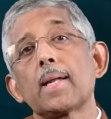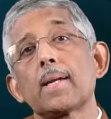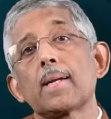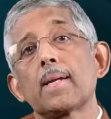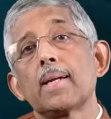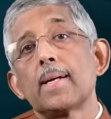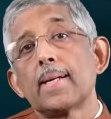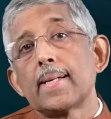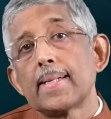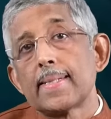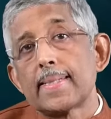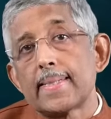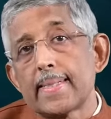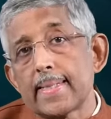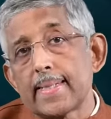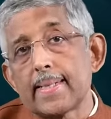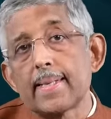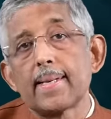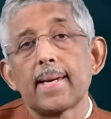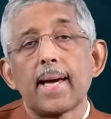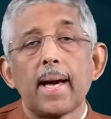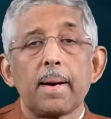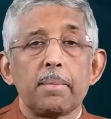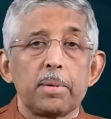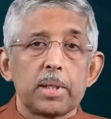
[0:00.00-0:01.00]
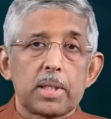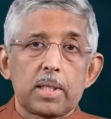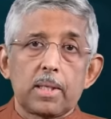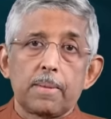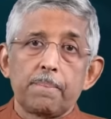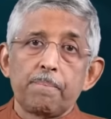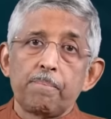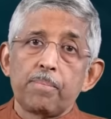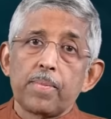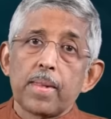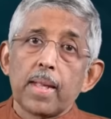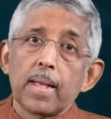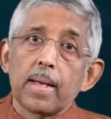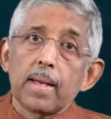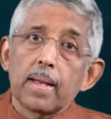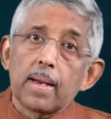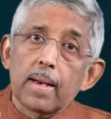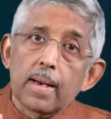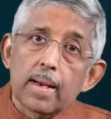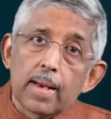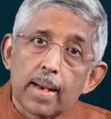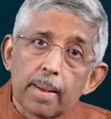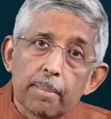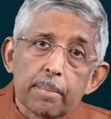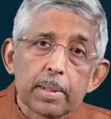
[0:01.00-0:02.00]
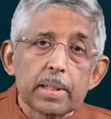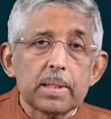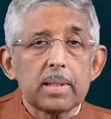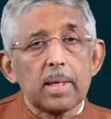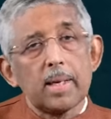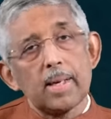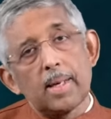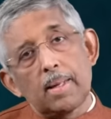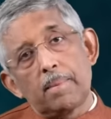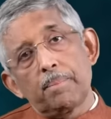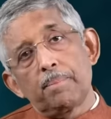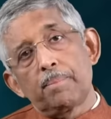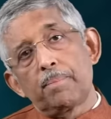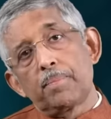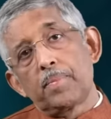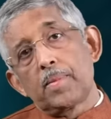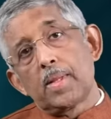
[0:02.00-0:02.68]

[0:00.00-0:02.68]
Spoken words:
that sitting habit. Number three,